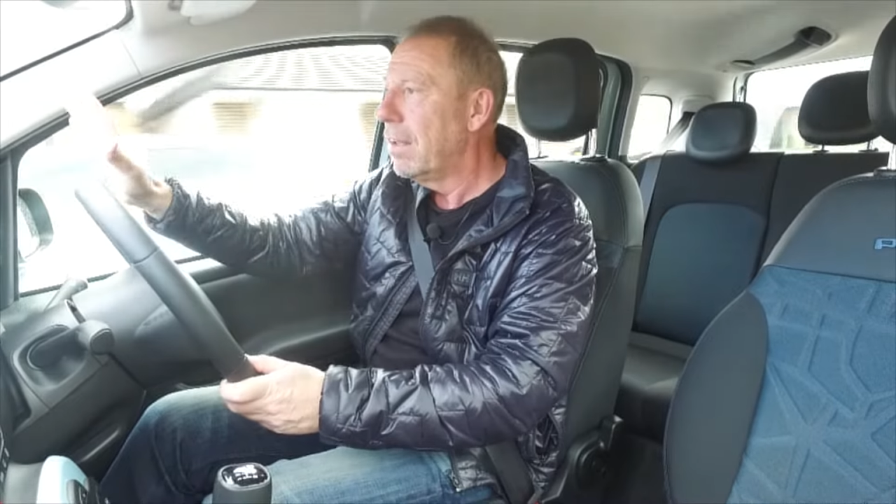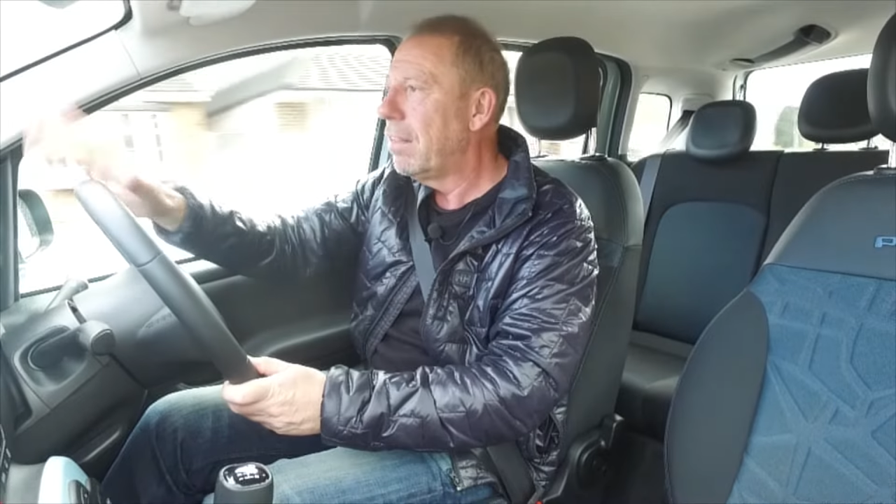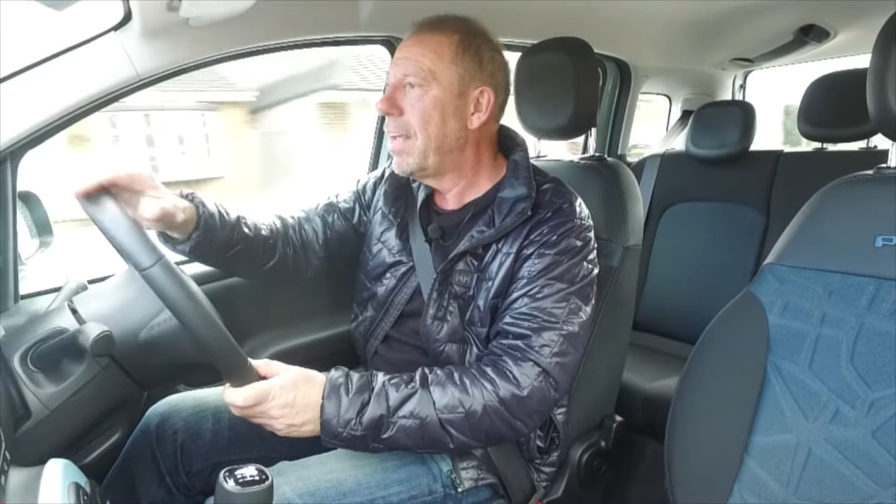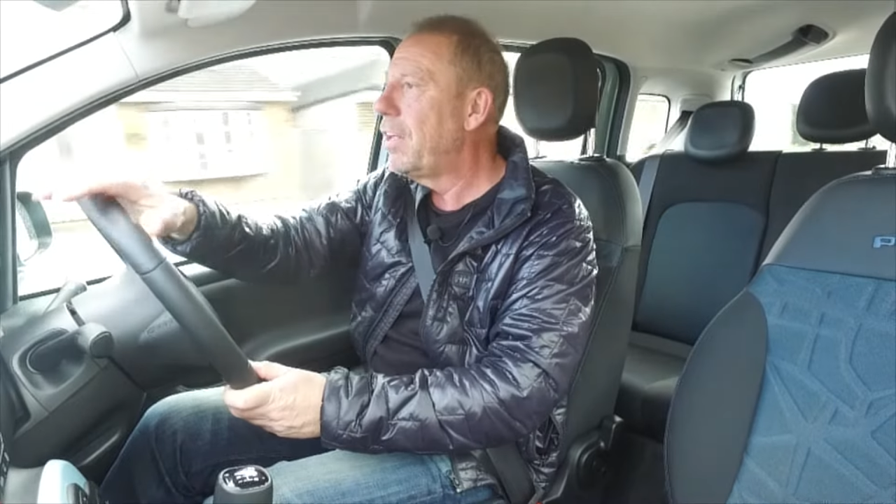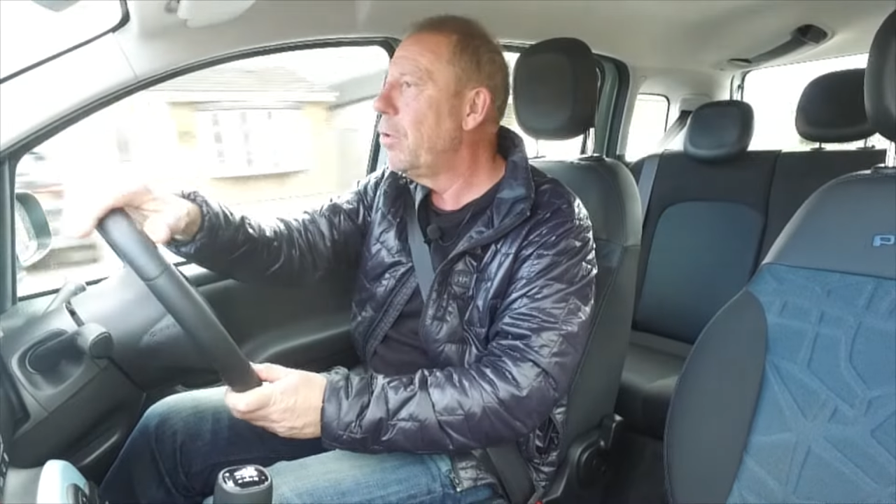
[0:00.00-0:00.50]

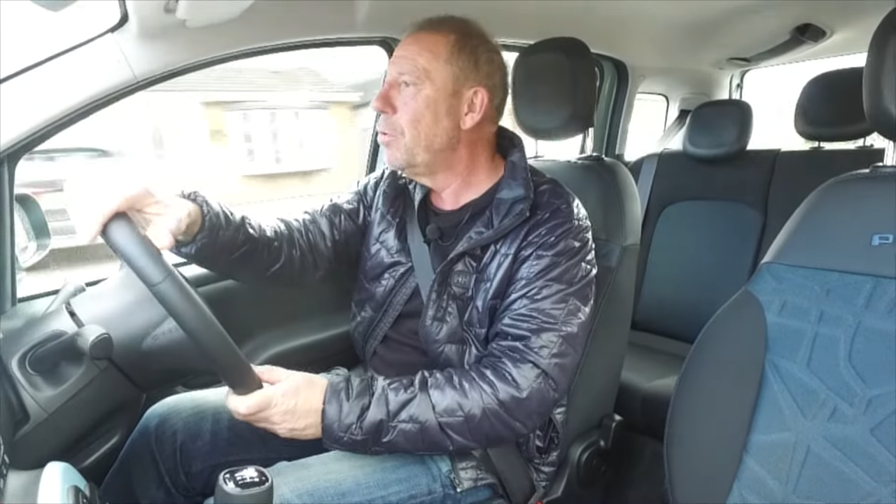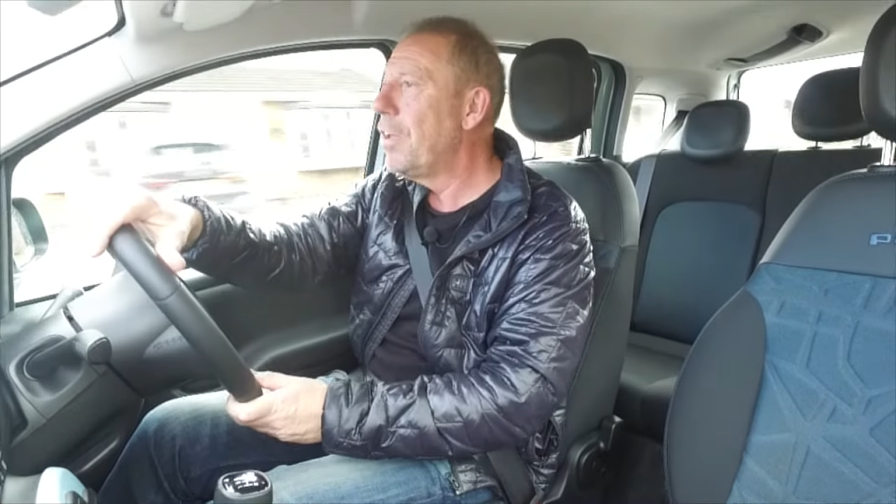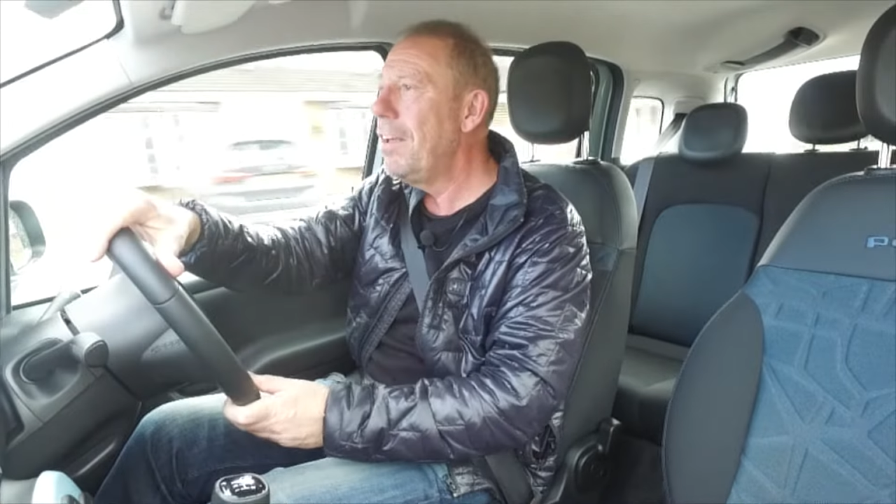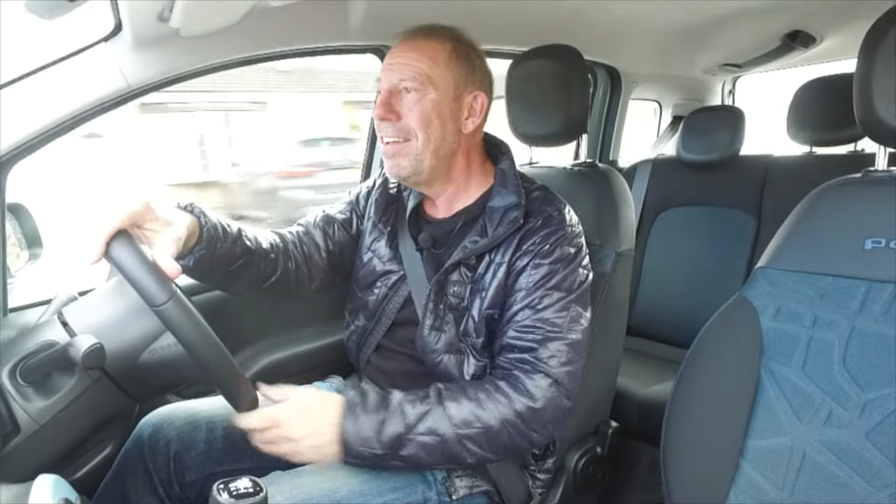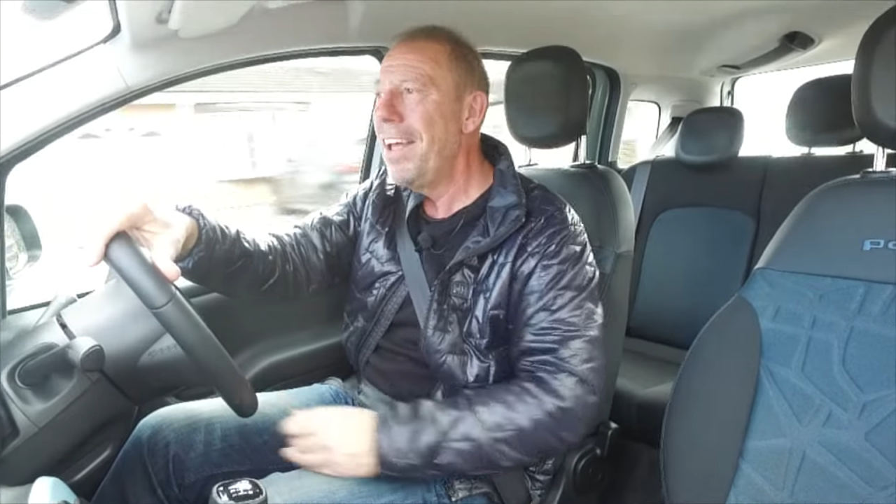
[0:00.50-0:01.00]
Thank you,
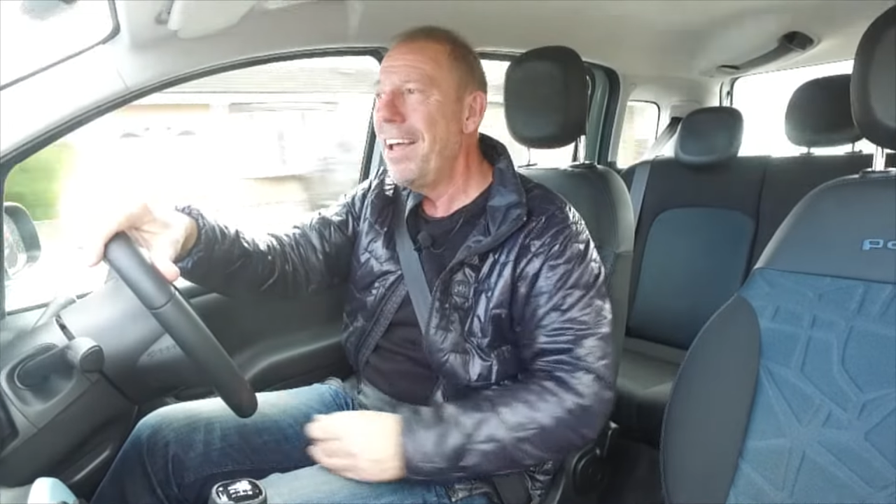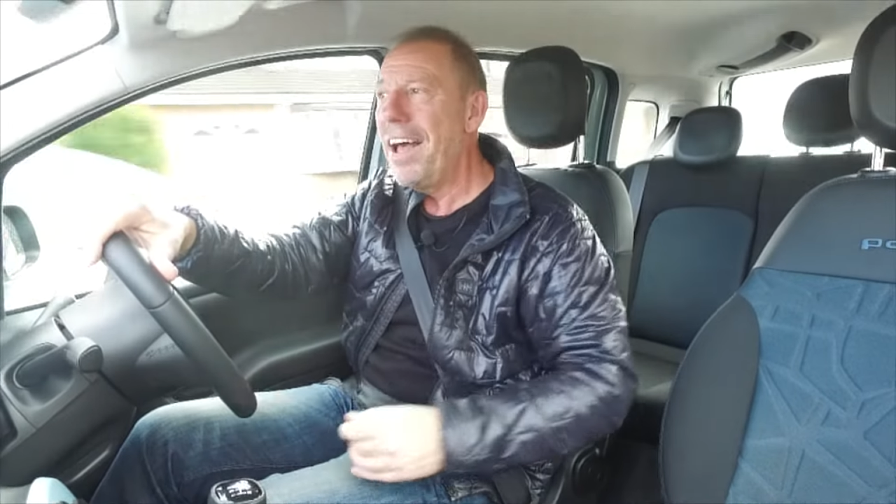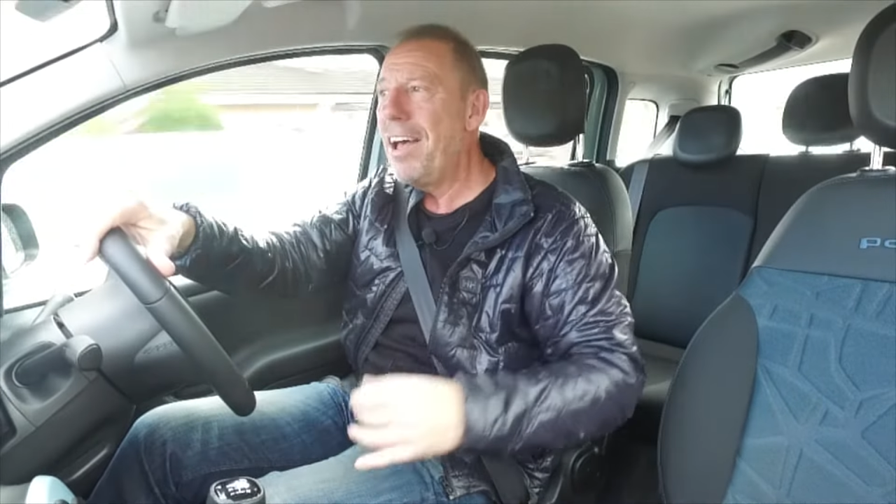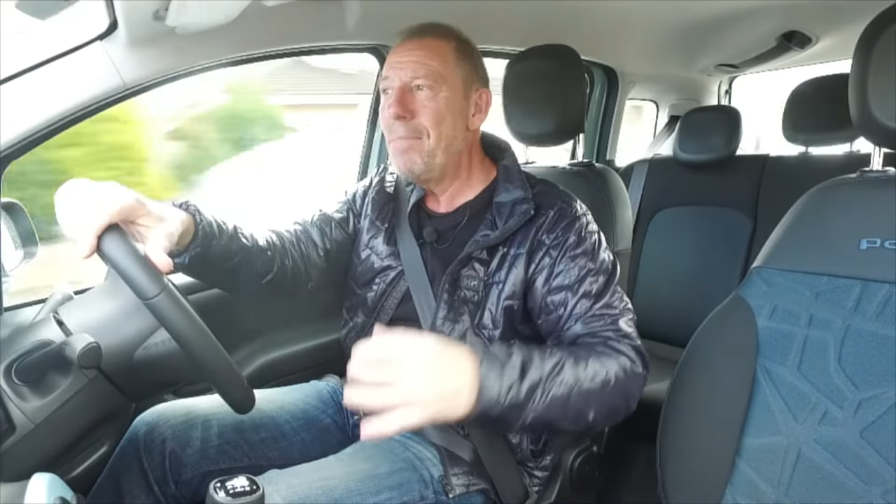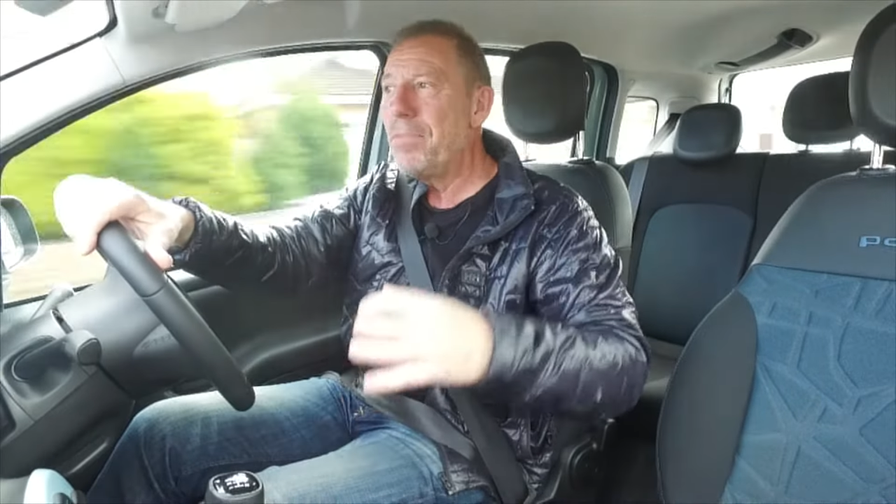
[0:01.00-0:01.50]
sir.
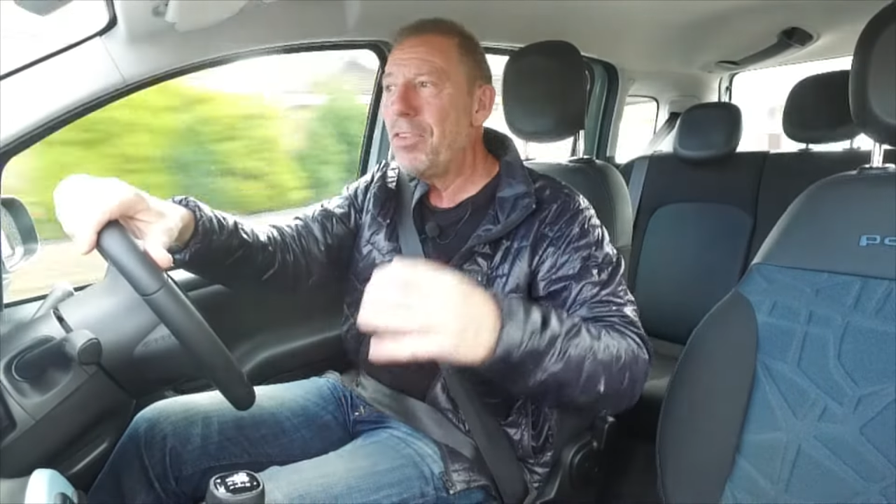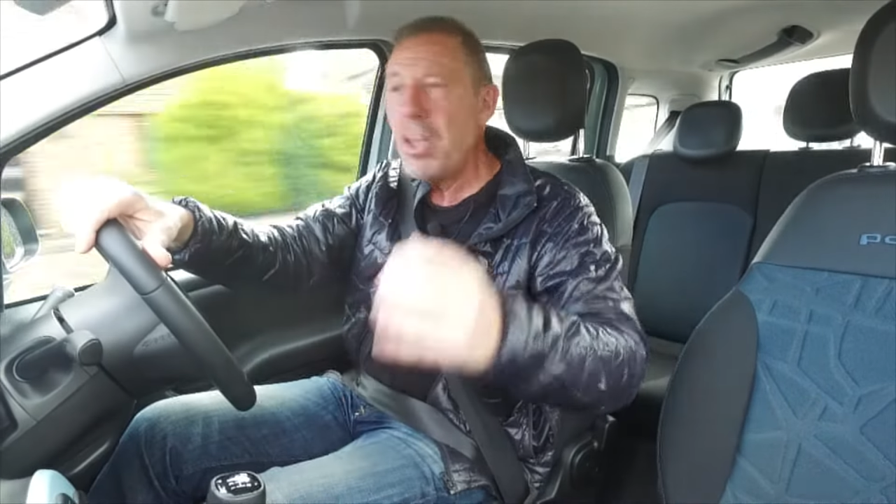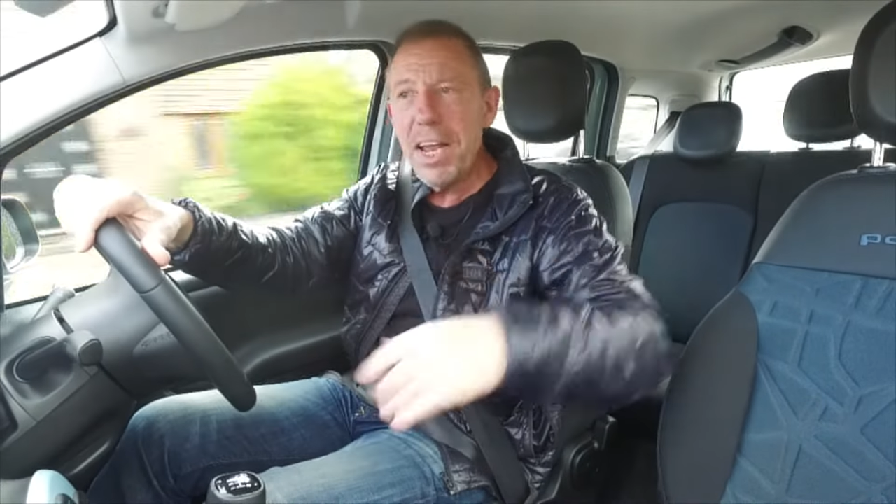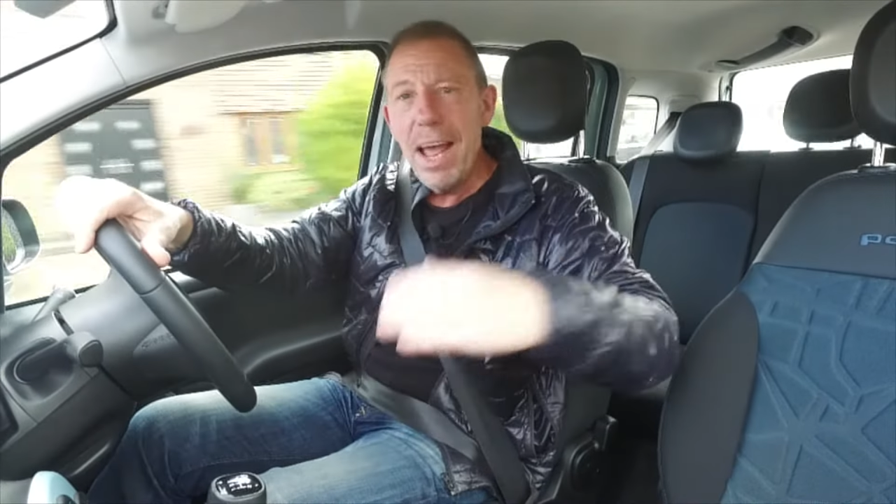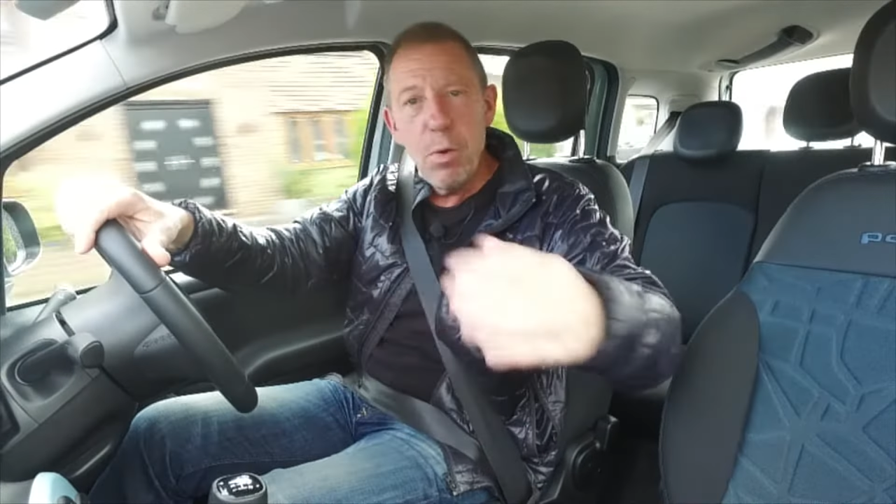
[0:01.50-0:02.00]
So
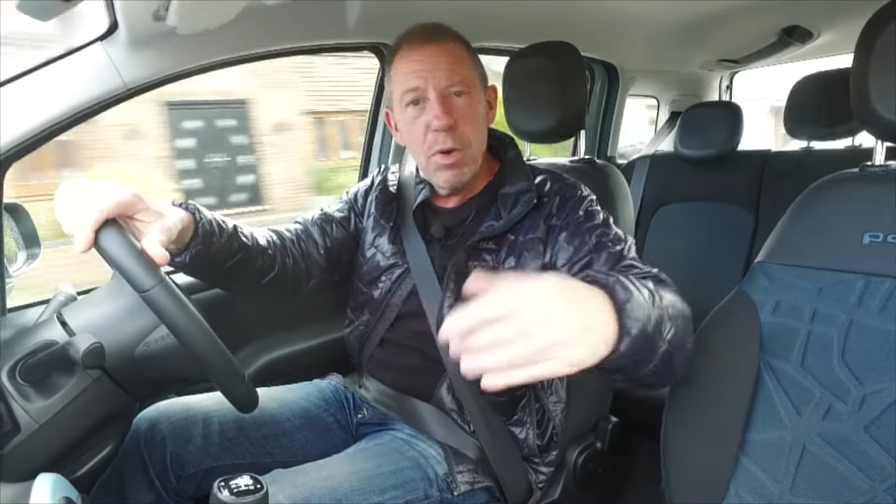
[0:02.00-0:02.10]
you can add all